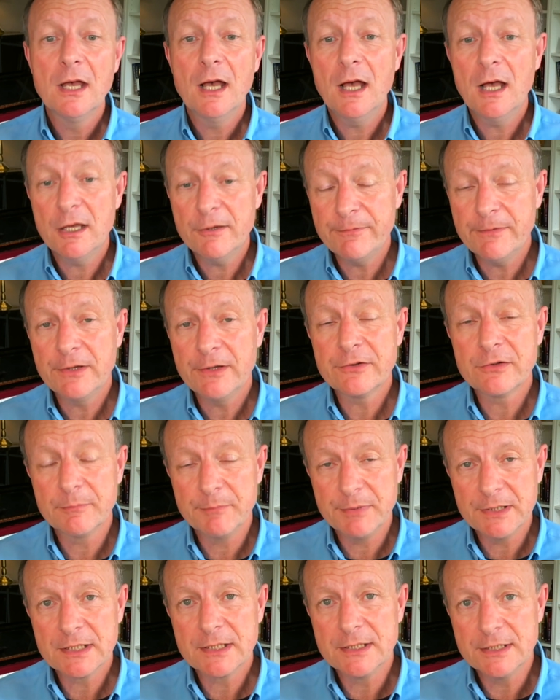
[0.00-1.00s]
"I felt a
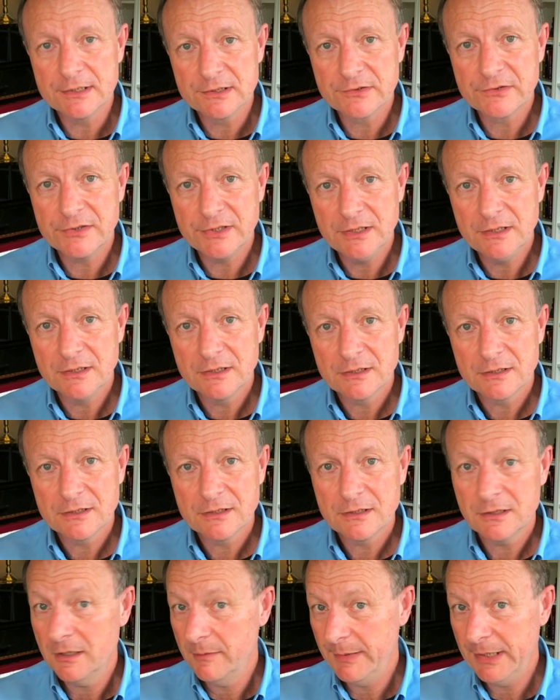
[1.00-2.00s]
bit guilty
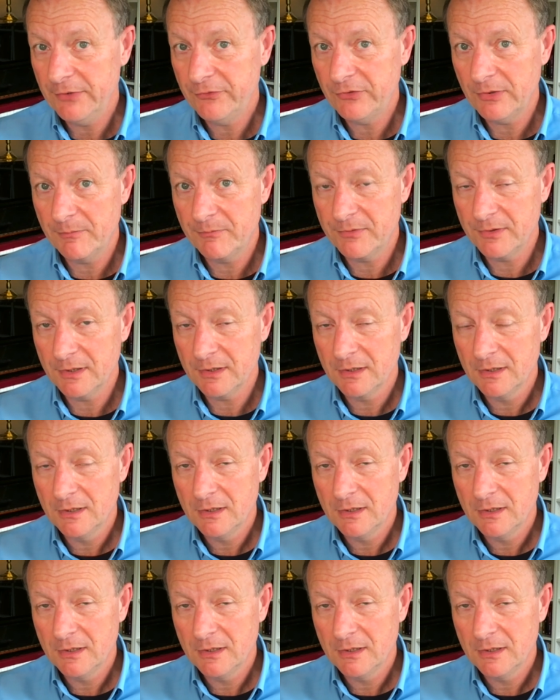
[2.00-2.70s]
about something."